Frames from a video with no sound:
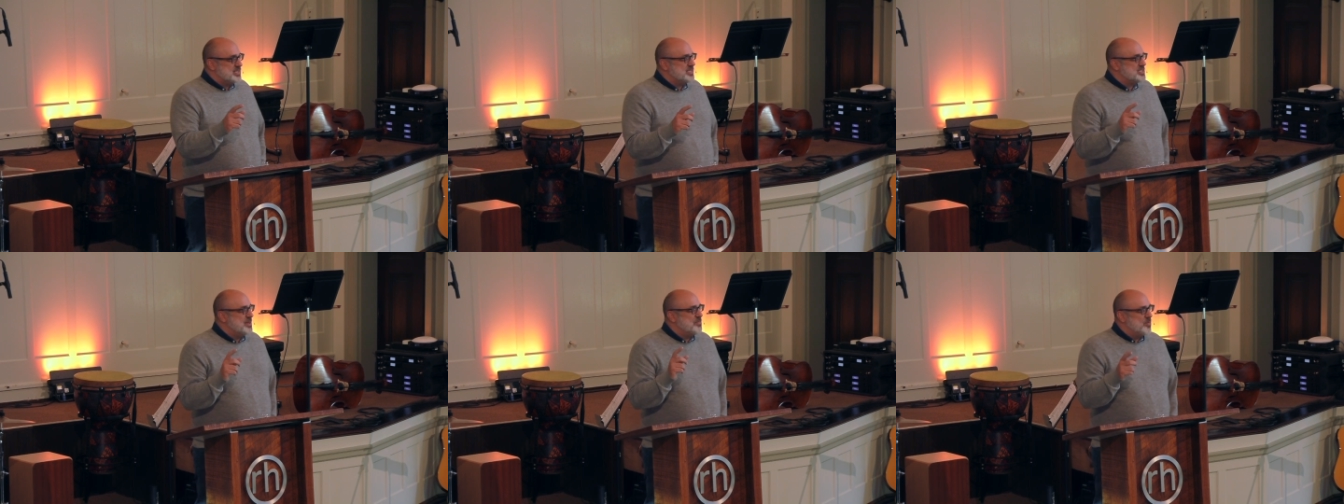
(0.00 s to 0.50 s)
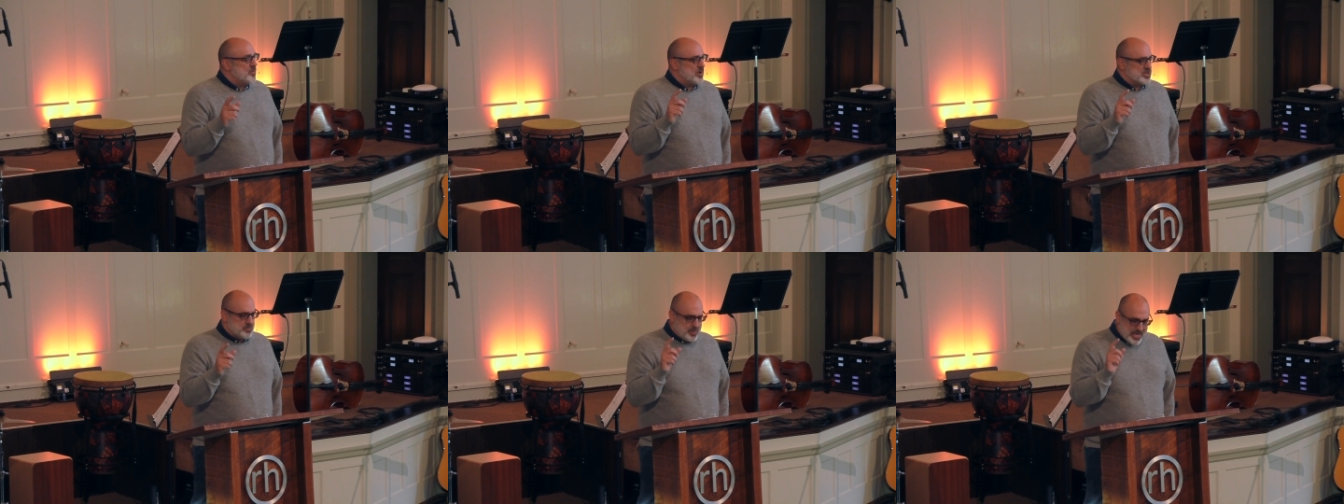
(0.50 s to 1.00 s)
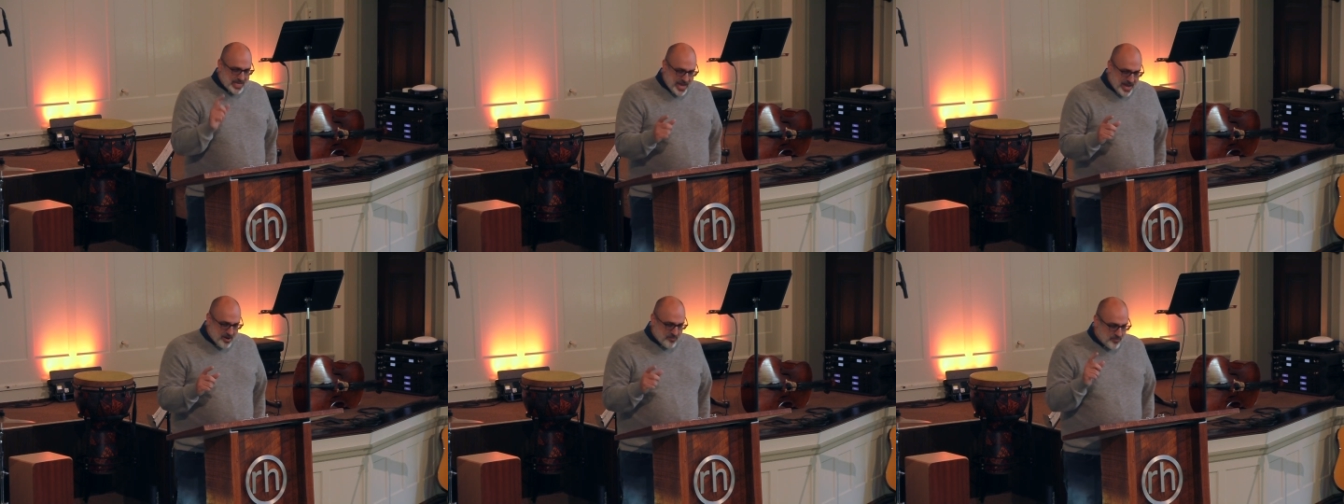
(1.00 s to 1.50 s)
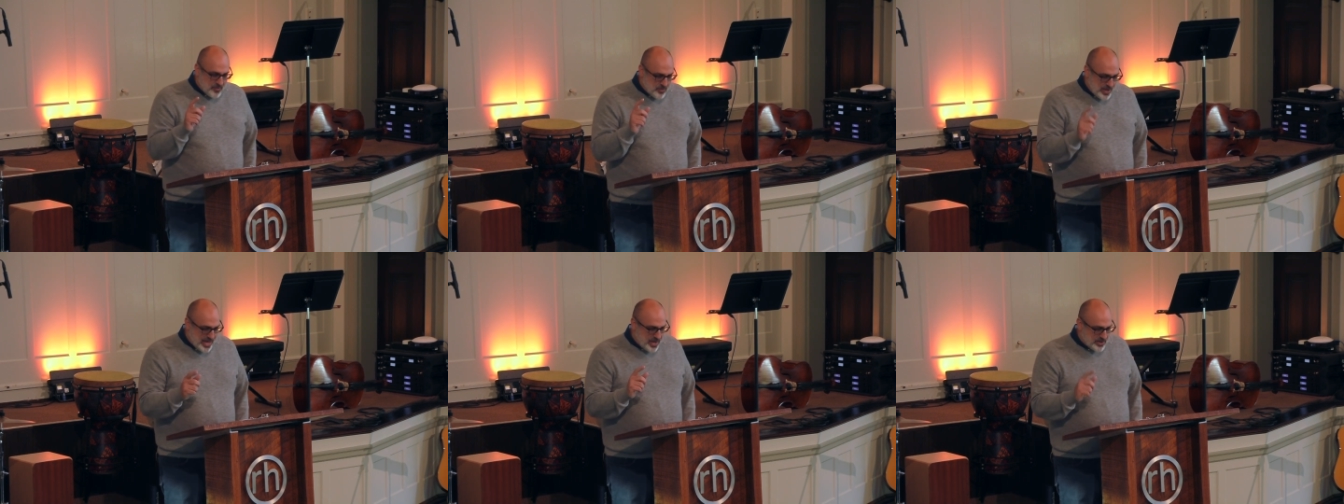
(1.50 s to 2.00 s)
simple words Be careful
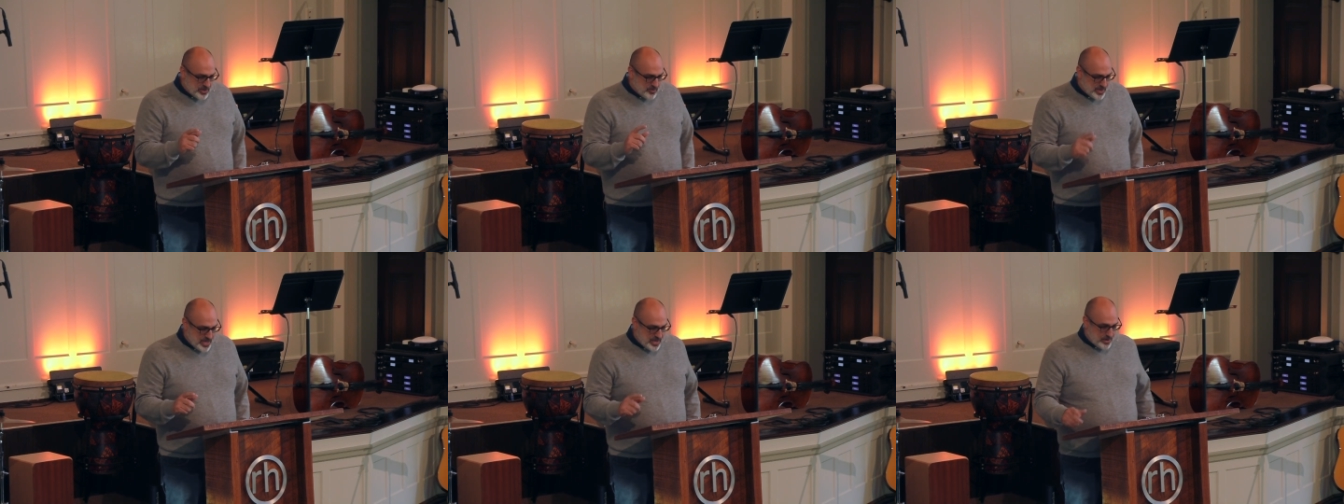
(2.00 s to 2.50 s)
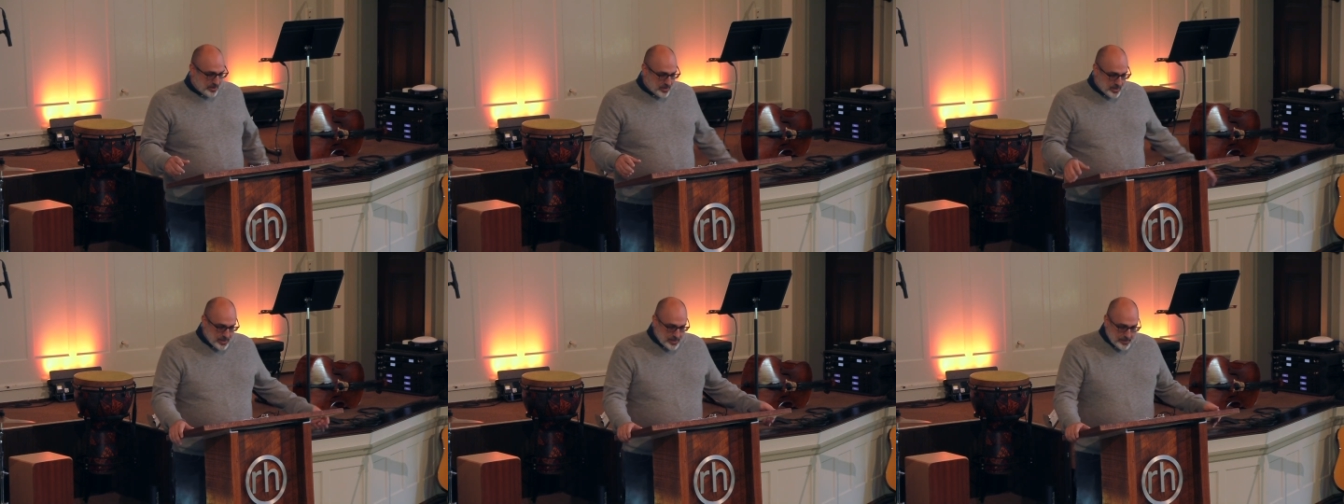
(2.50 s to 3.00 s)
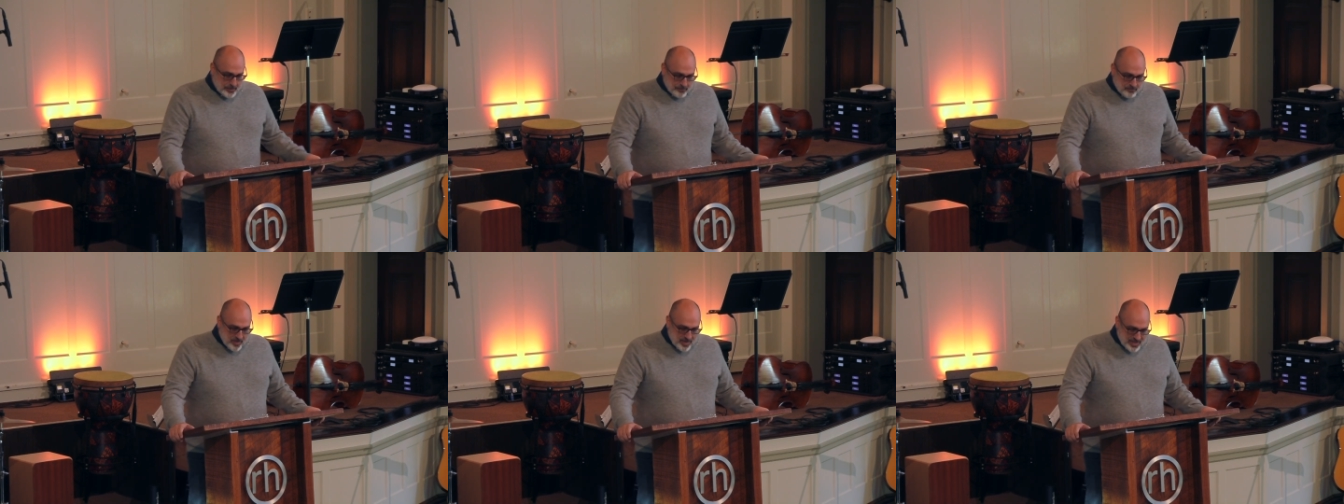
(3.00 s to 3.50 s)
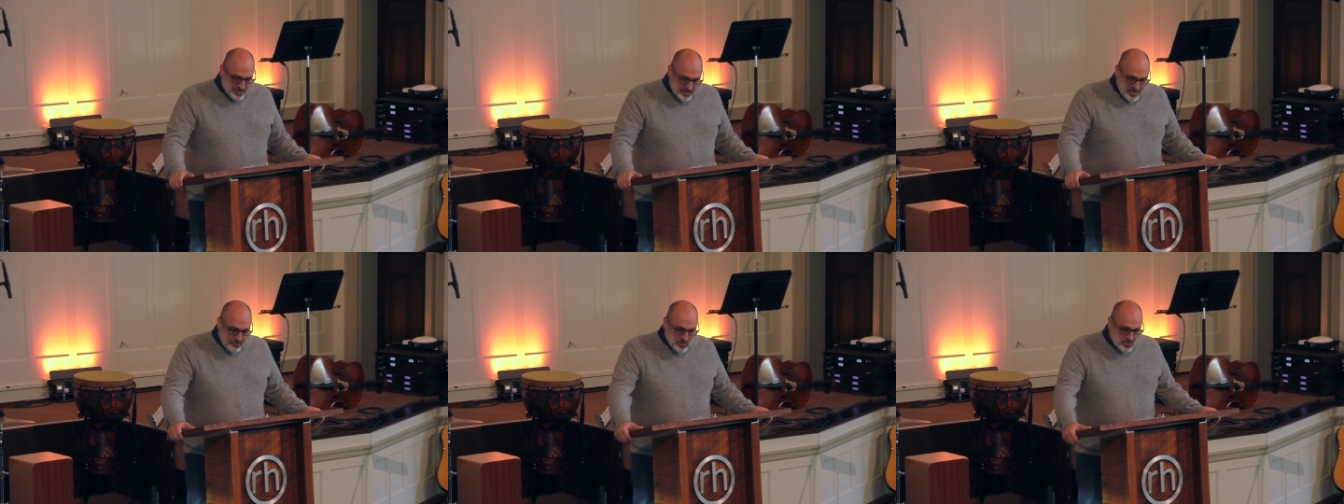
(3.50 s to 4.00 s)
how you hear. This
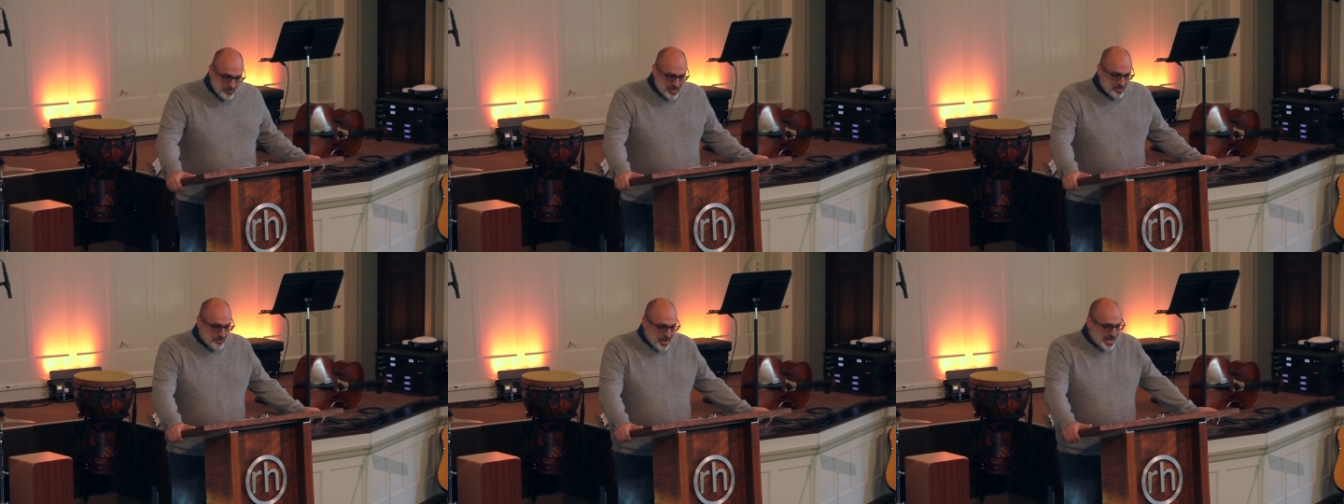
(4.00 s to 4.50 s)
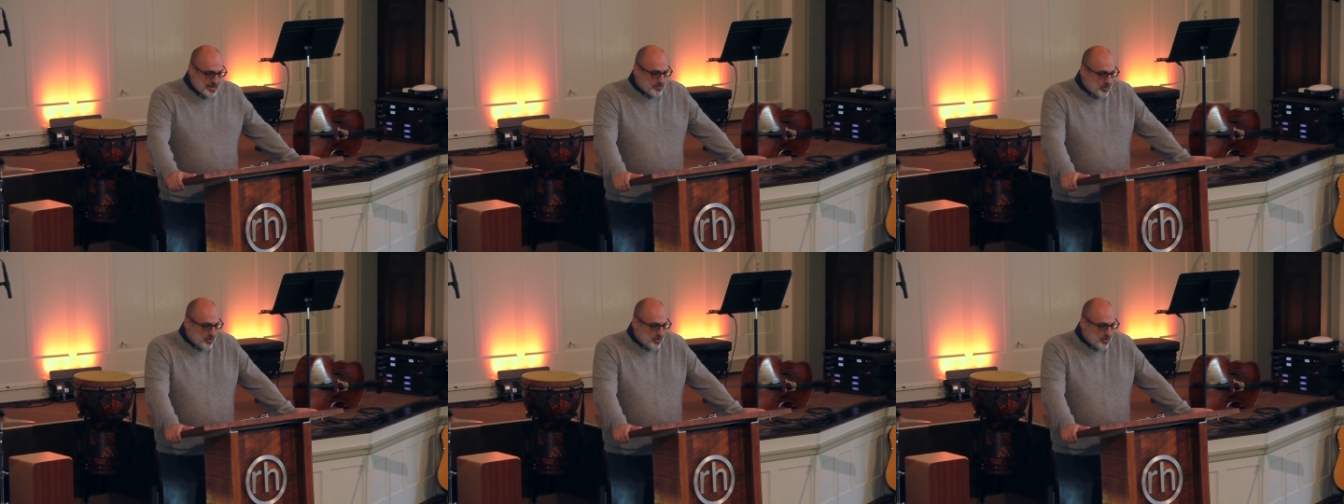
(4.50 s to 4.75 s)
seems to be the main